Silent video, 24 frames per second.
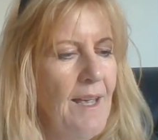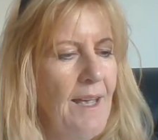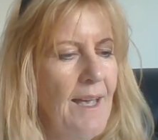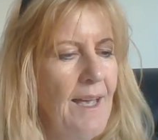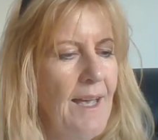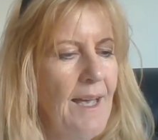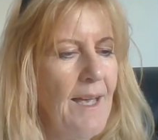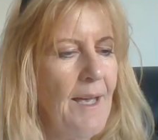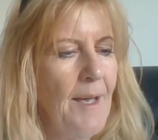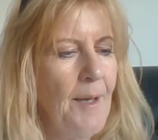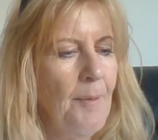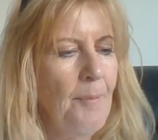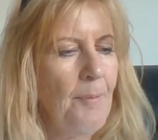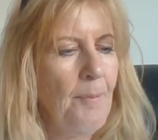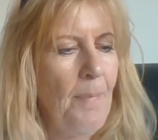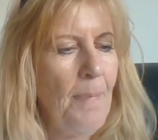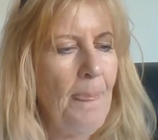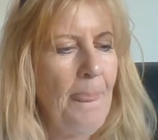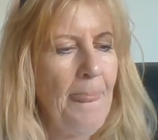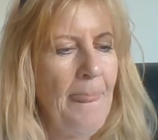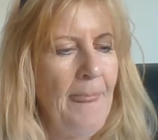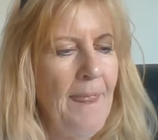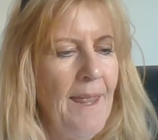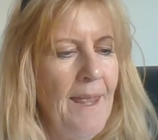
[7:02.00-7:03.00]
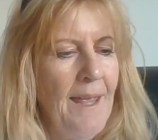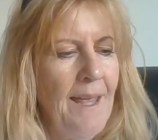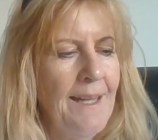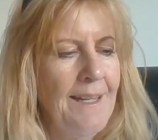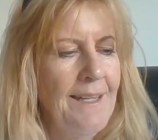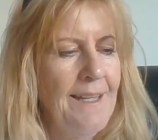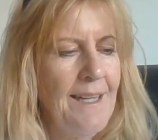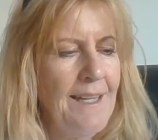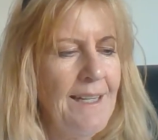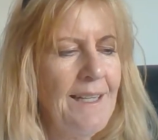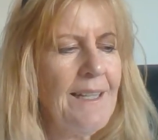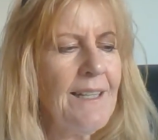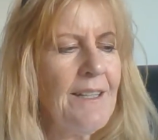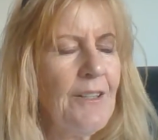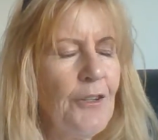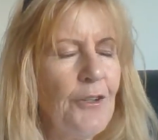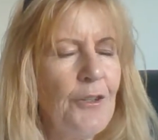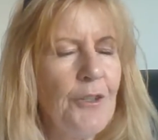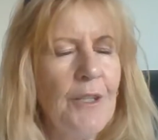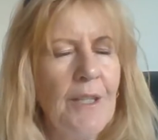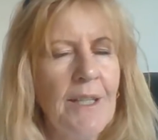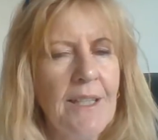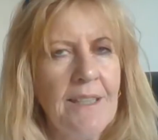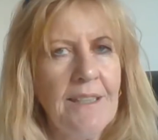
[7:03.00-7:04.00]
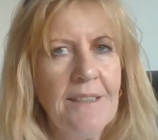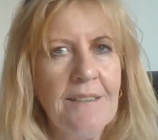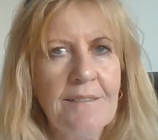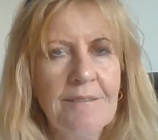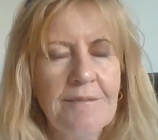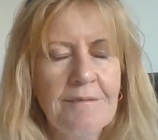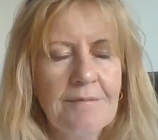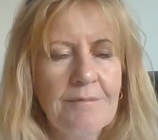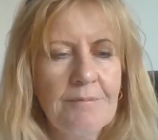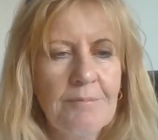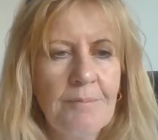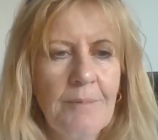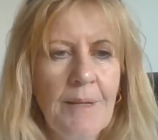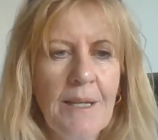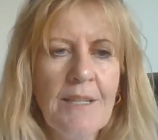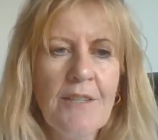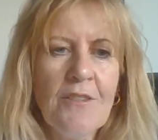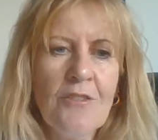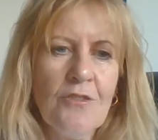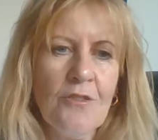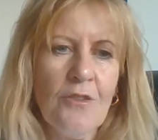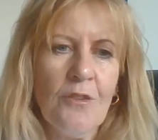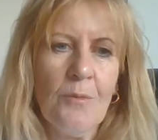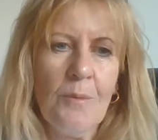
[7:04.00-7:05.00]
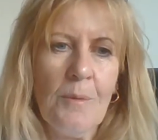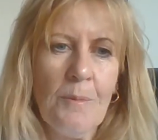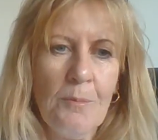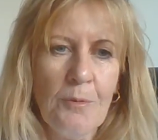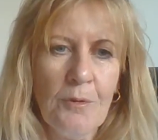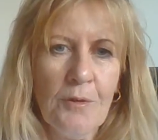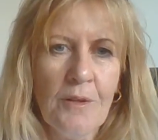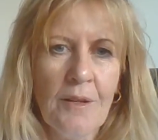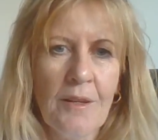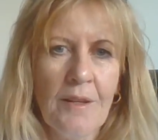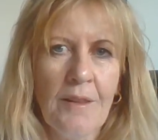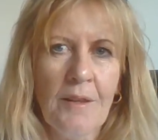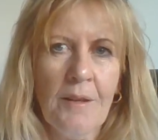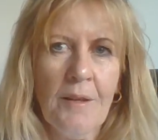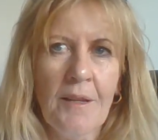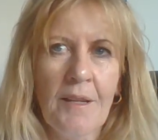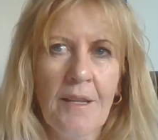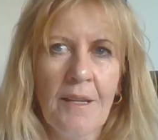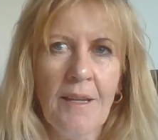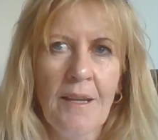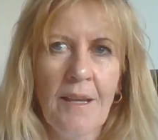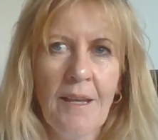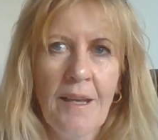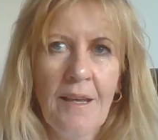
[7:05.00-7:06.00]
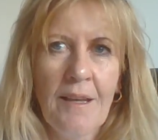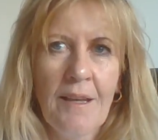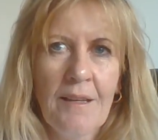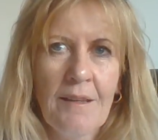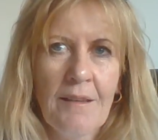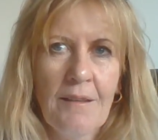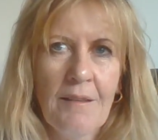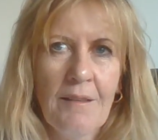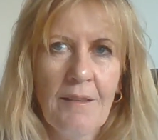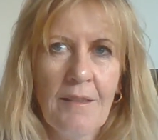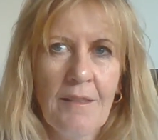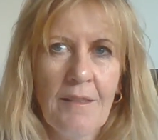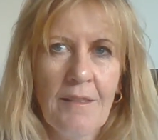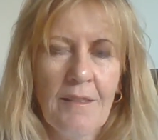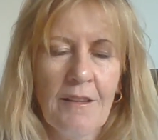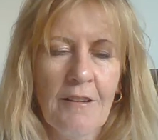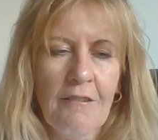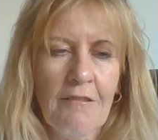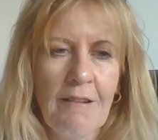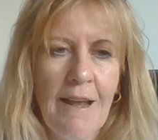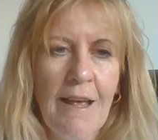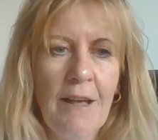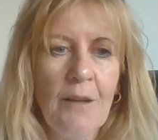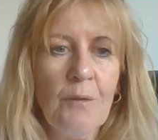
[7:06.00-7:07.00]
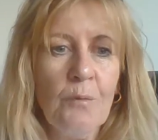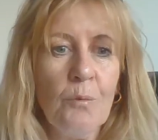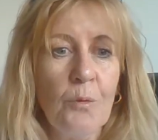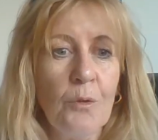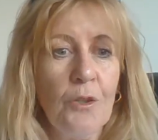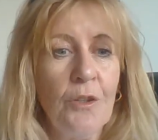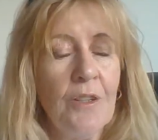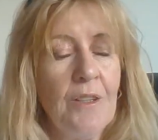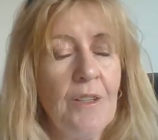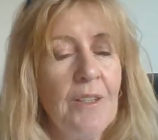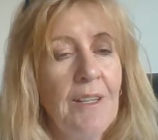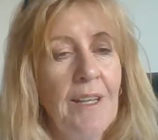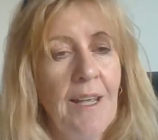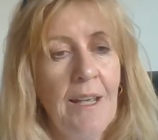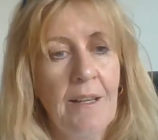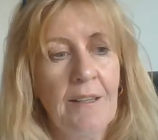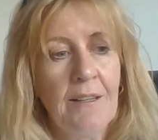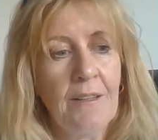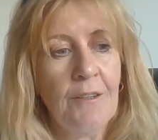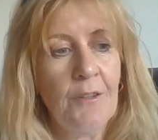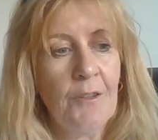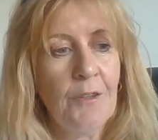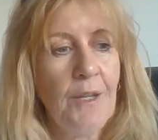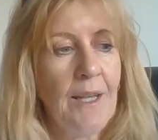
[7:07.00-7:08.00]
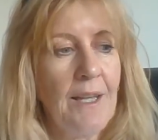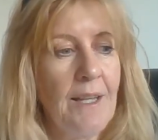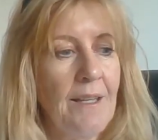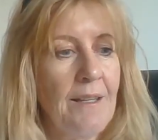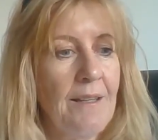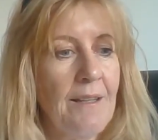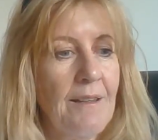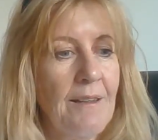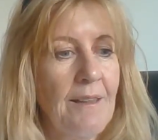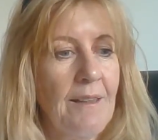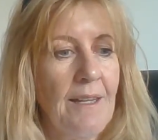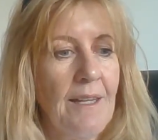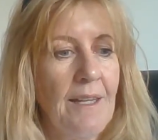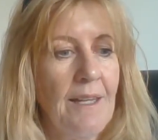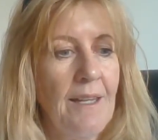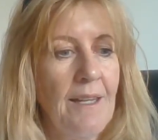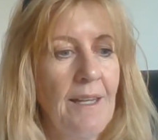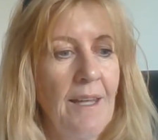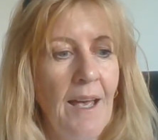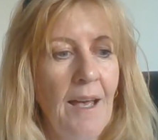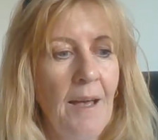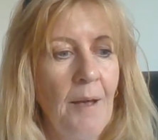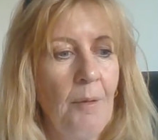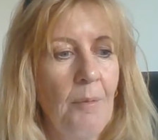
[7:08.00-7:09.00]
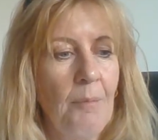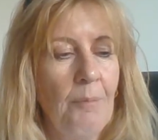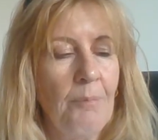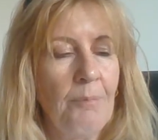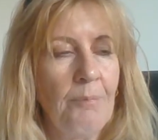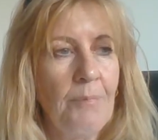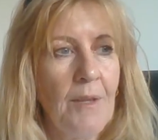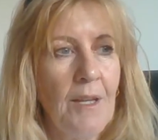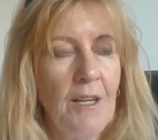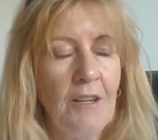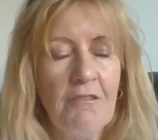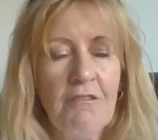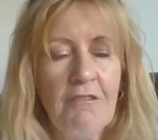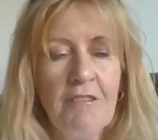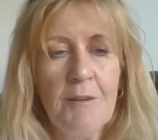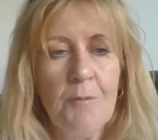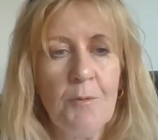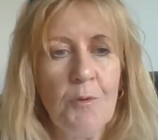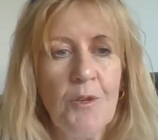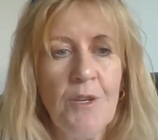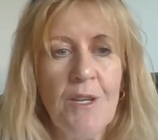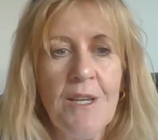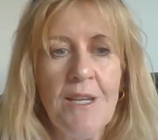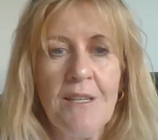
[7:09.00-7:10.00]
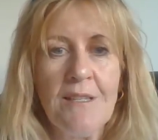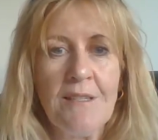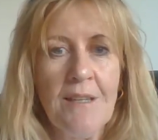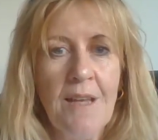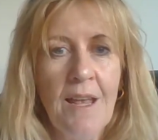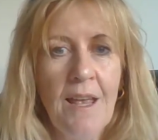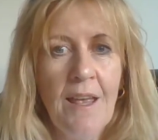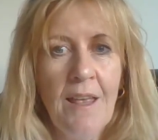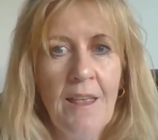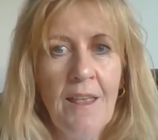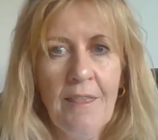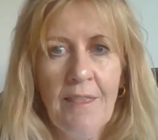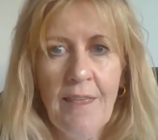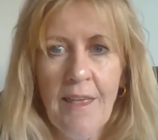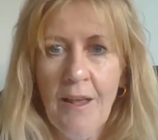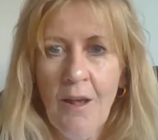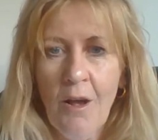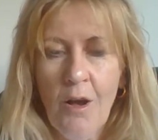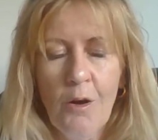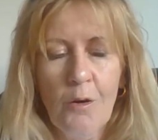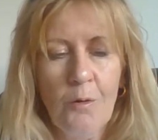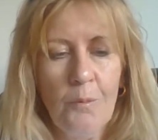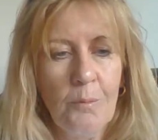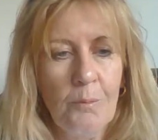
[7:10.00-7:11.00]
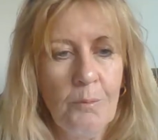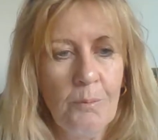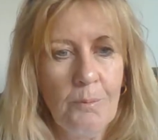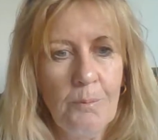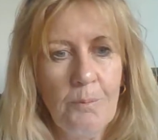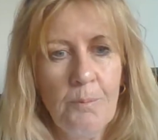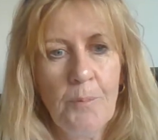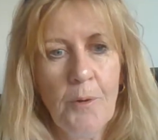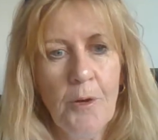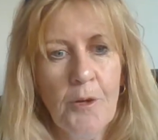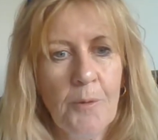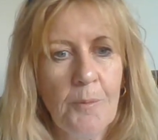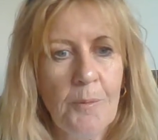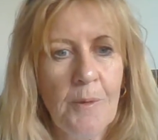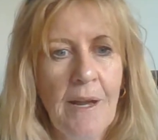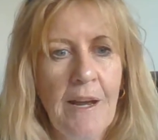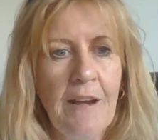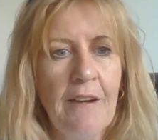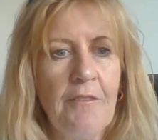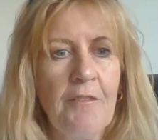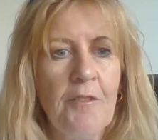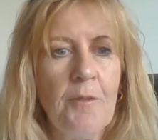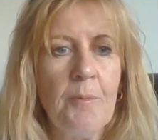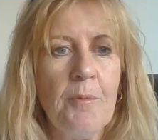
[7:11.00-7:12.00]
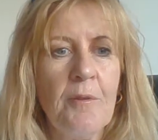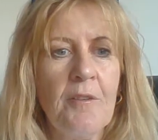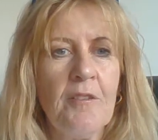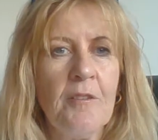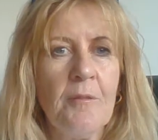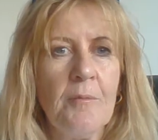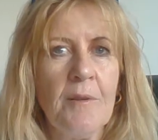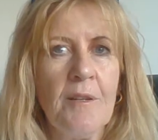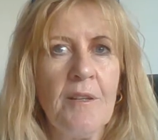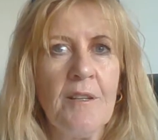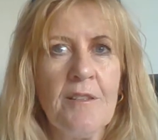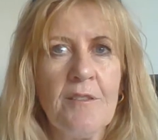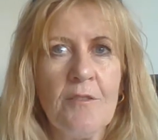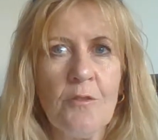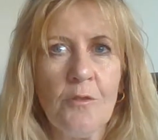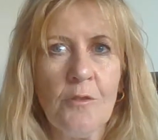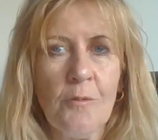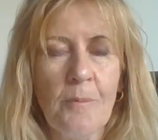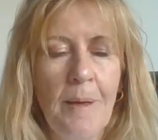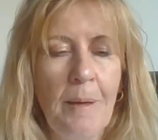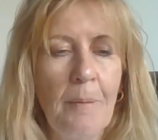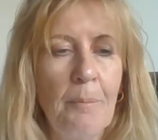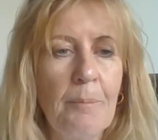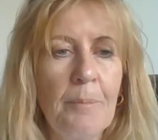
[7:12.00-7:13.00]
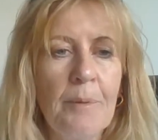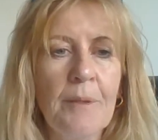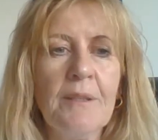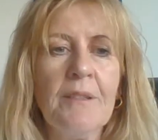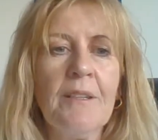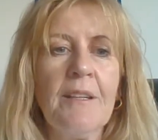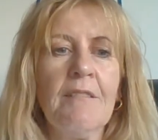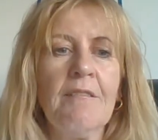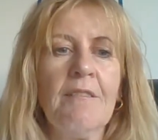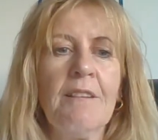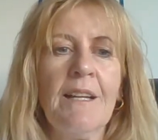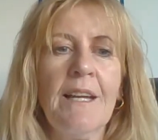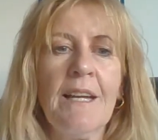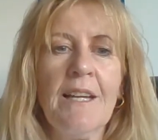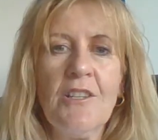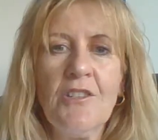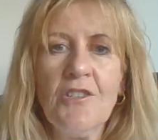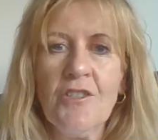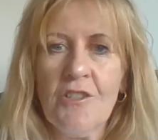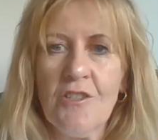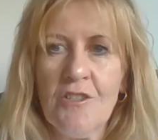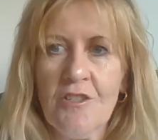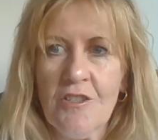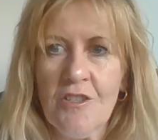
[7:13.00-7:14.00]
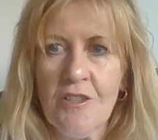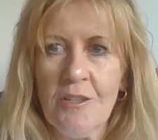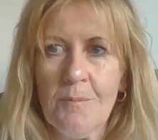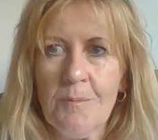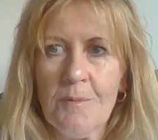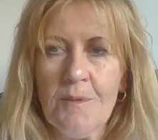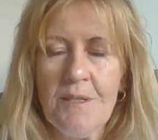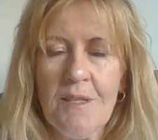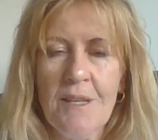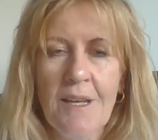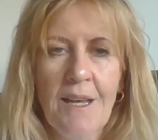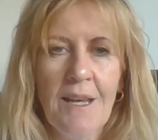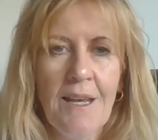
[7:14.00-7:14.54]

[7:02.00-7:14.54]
And getting in early, making sure that we put in the groundwork and looking at the incredible years. That whole bottom layer of the pyramid is all about building relationships,